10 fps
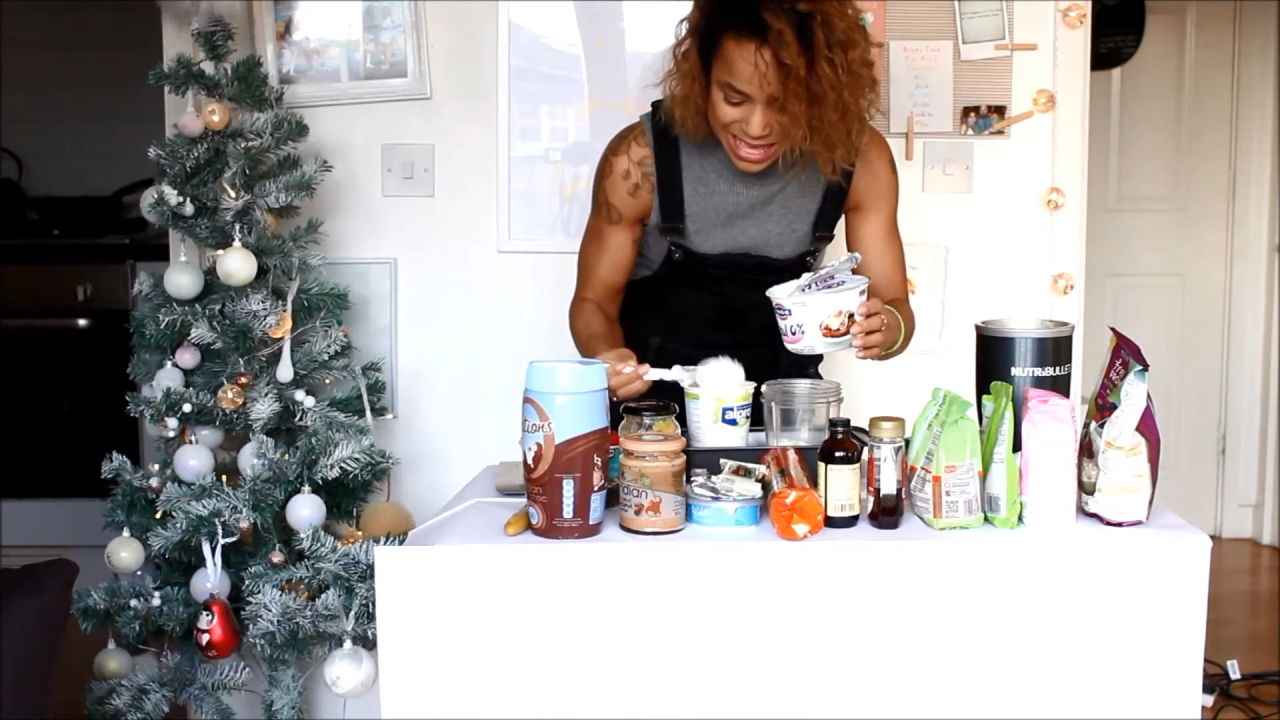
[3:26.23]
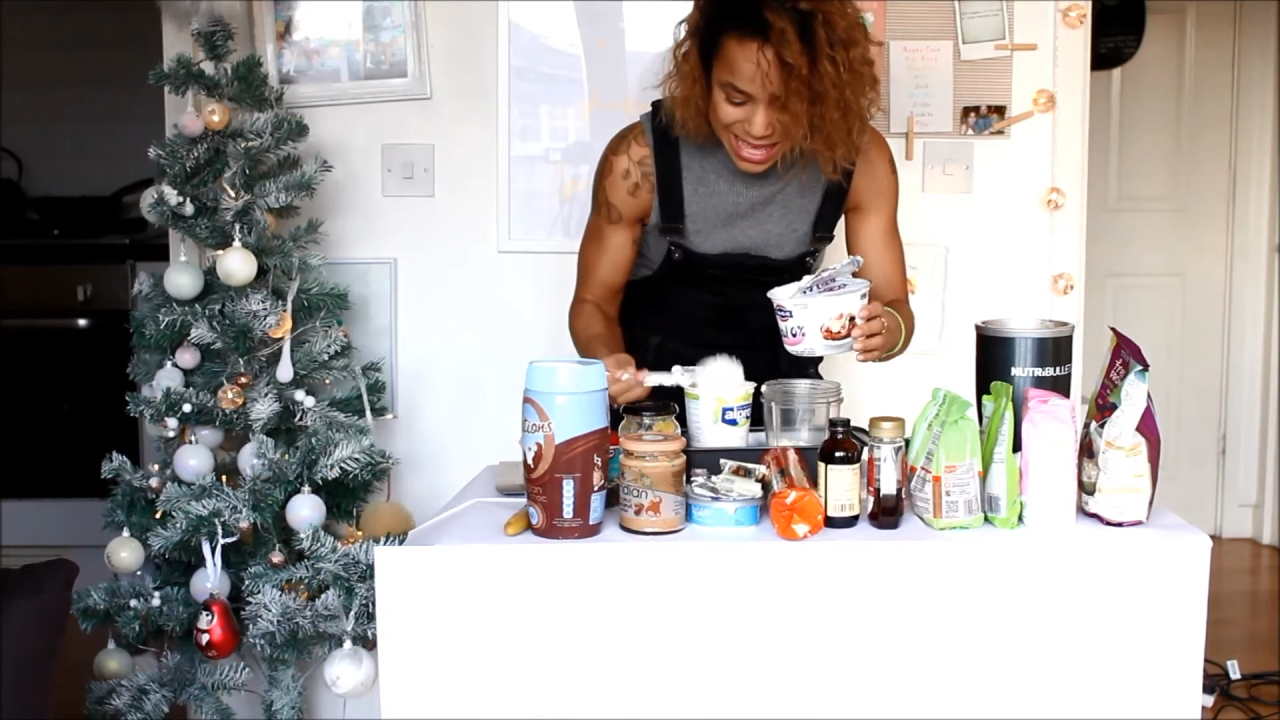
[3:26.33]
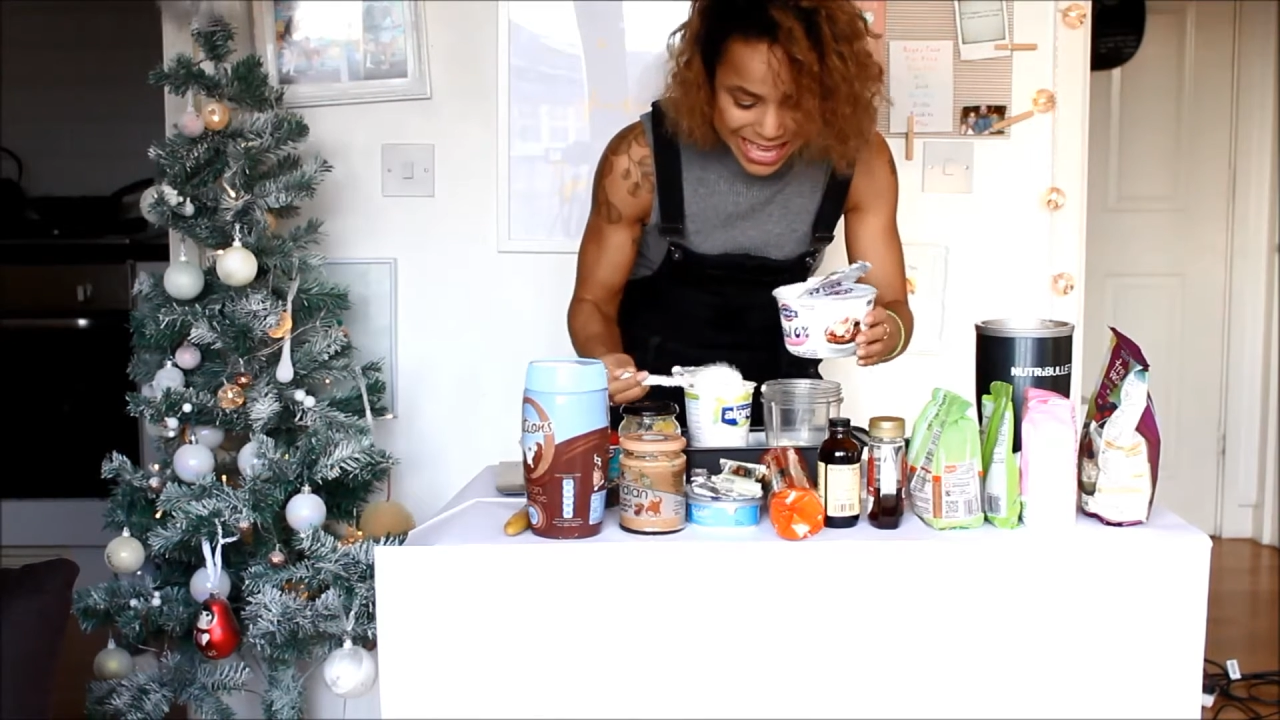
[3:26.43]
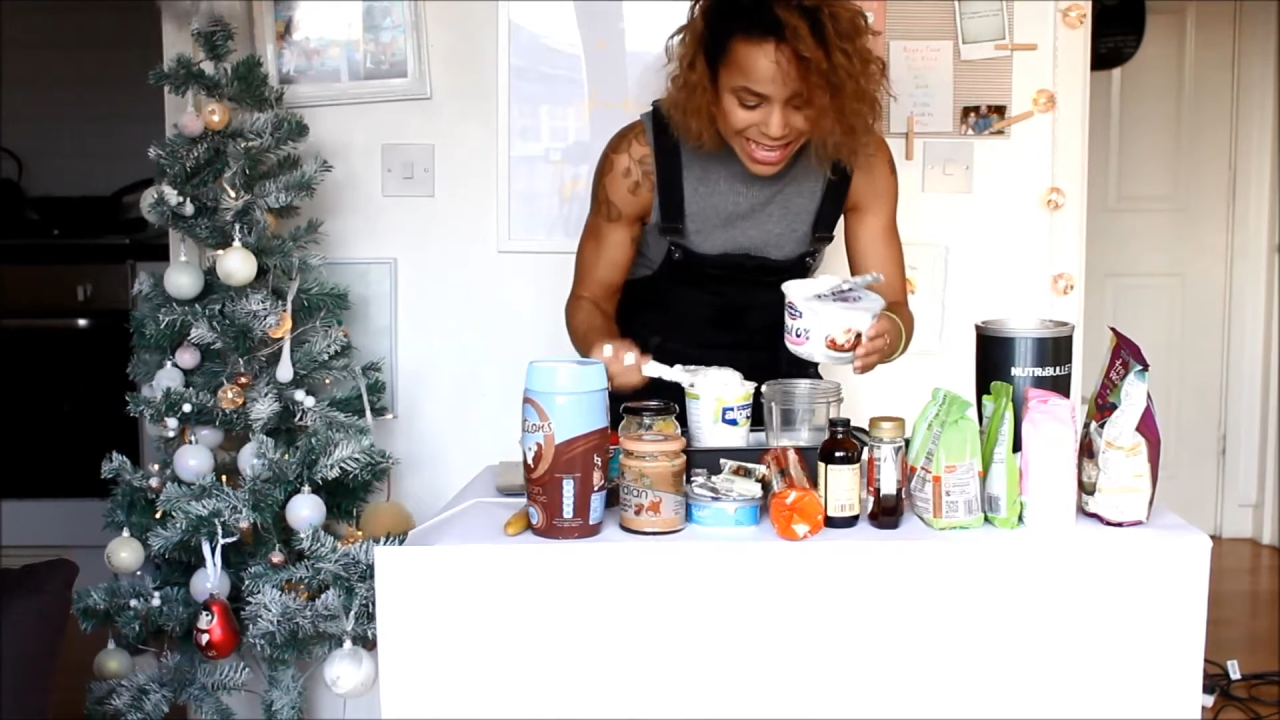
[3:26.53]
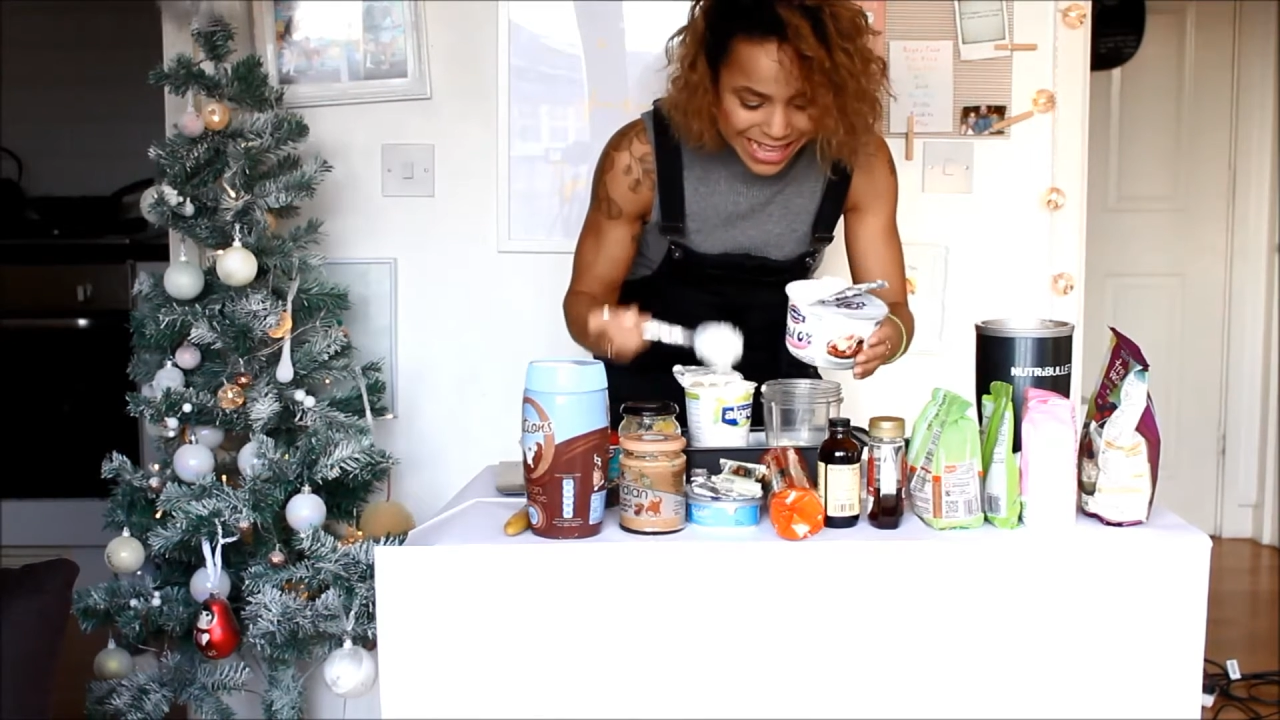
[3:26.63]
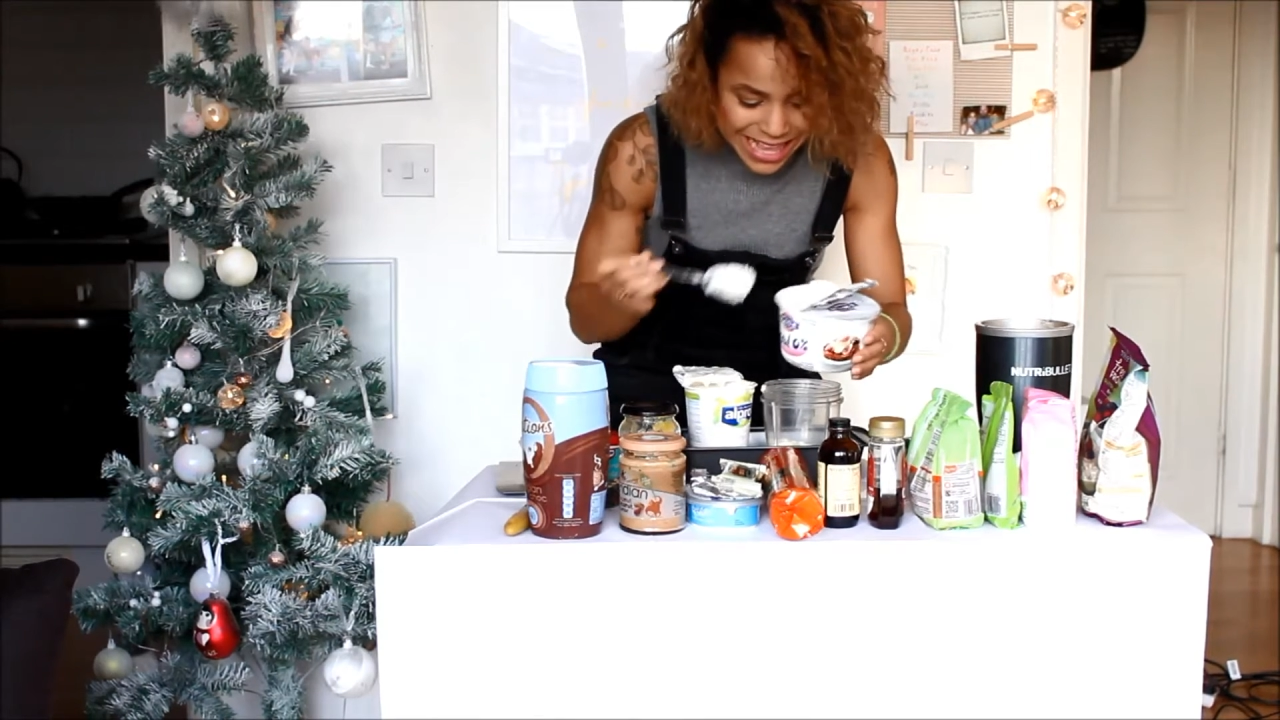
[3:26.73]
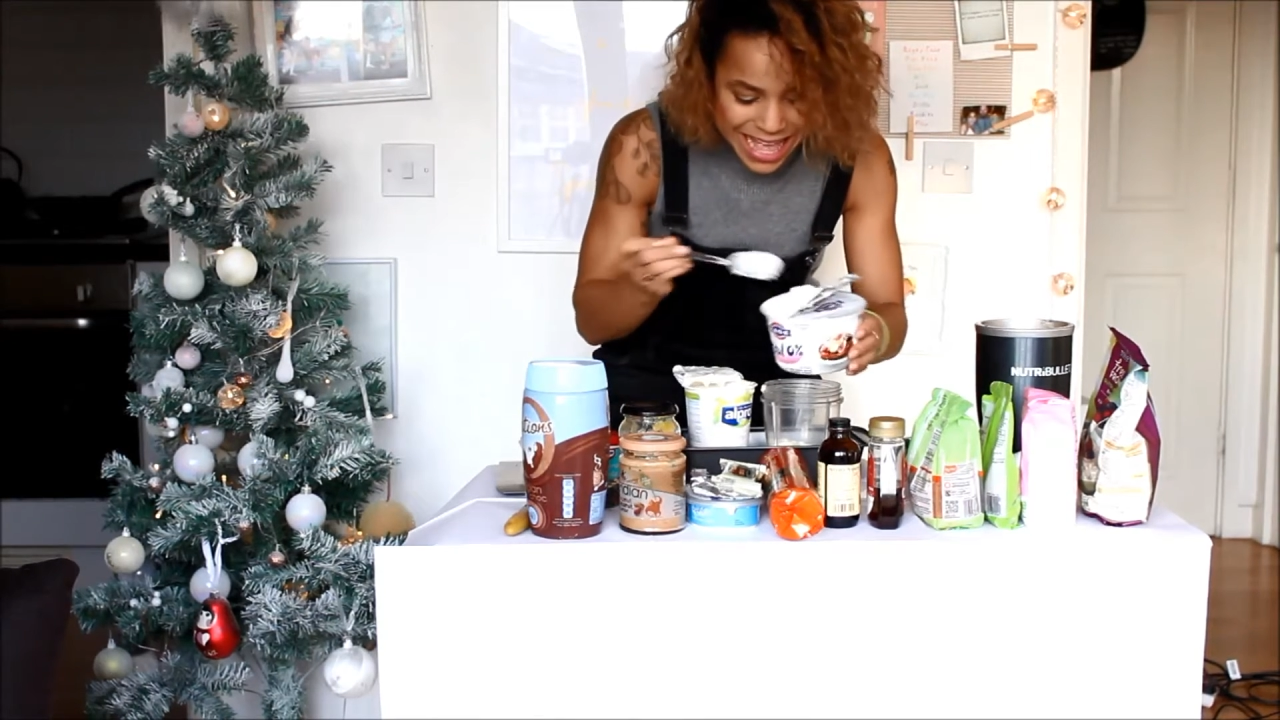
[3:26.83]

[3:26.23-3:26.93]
in.